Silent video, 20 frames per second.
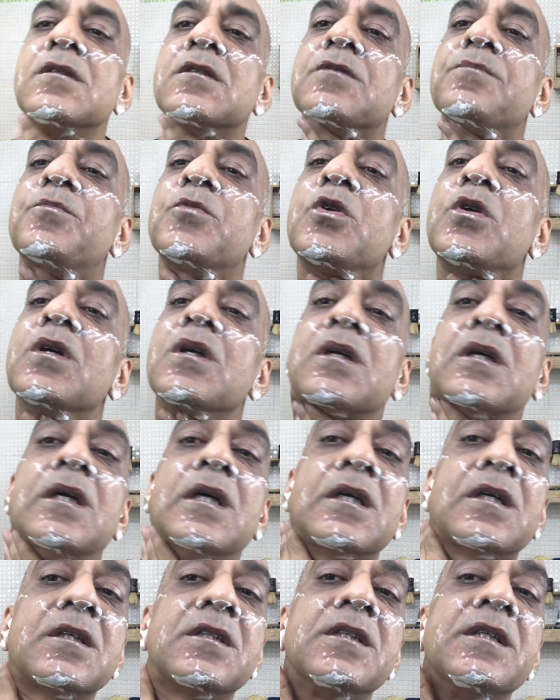small
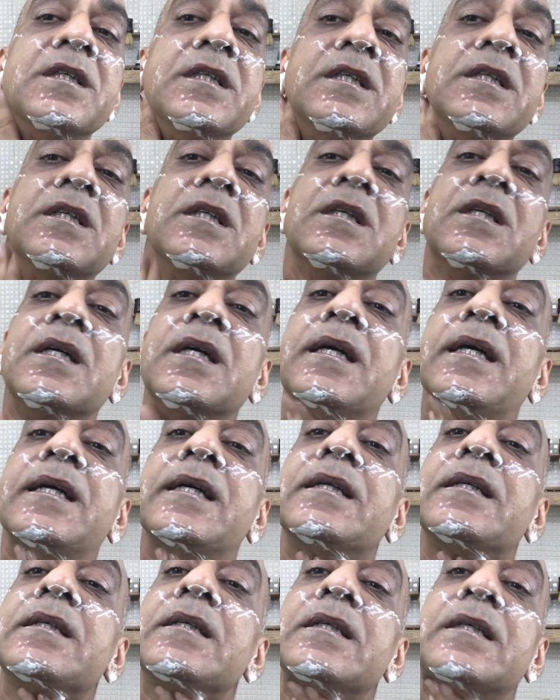cut here
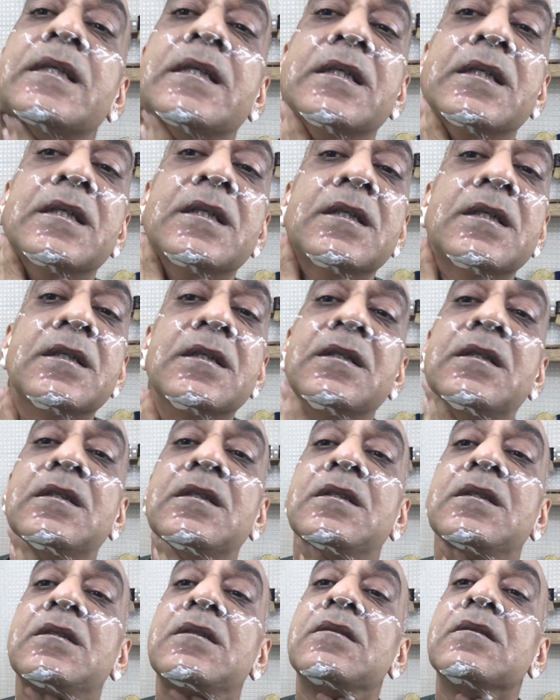and here.
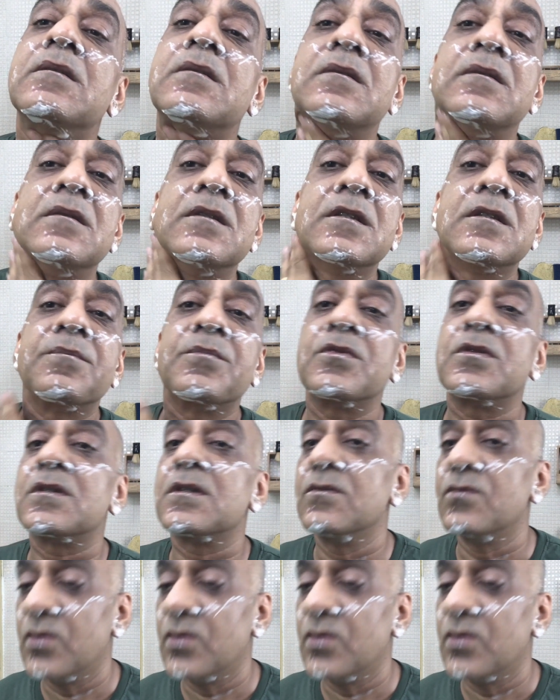Just put some